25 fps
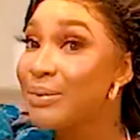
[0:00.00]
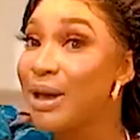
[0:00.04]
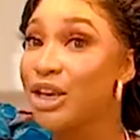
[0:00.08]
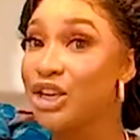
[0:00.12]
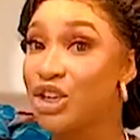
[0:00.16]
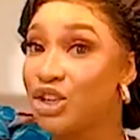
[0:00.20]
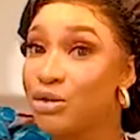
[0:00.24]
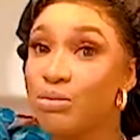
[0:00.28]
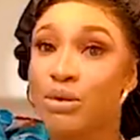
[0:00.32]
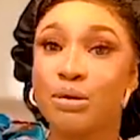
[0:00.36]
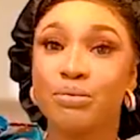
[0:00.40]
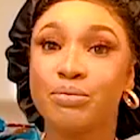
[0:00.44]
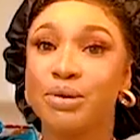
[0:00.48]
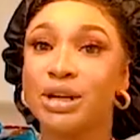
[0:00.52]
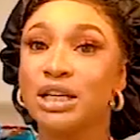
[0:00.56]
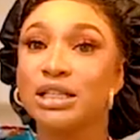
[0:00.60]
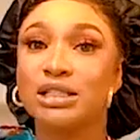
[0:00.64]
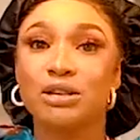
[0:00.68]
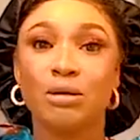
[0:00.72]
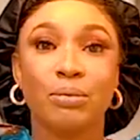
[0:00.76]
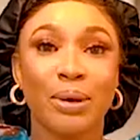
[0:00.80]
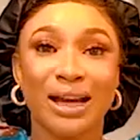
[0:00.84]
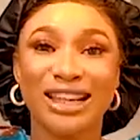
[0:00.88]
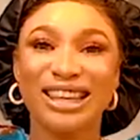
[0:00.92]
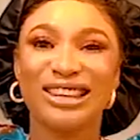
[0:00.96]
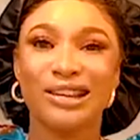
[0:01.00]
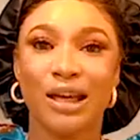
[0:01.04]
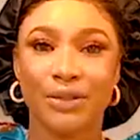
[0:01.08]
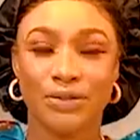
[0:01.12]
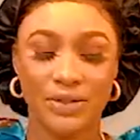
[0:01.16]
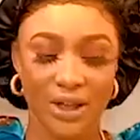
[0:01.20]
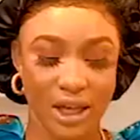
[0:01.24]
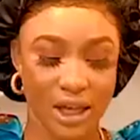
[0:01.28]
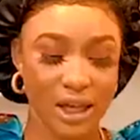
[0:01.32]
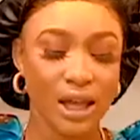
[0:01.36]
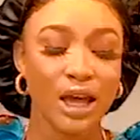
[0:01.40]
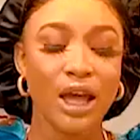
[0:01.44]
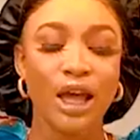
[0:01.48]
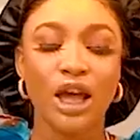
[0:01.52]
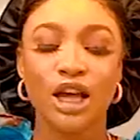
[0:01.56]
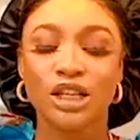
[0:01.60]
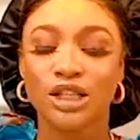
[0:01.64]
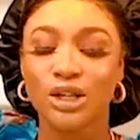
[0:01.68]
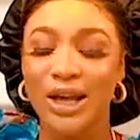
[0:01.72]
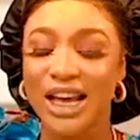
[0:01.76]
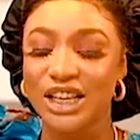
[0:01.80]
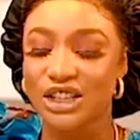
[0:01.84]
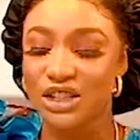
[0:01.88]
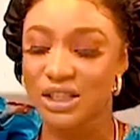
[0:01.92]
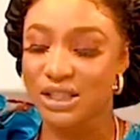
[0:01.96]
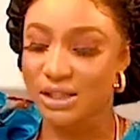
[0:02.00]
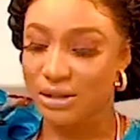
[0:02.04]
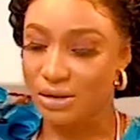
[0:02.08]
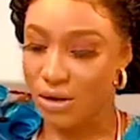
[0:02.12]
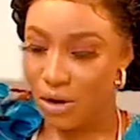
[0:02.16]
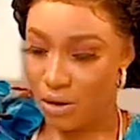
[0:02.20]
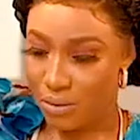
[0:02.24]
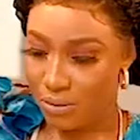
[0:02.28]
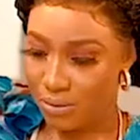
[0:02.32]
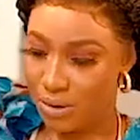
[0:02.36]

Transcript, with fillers: by human beings, or by nothing. So I just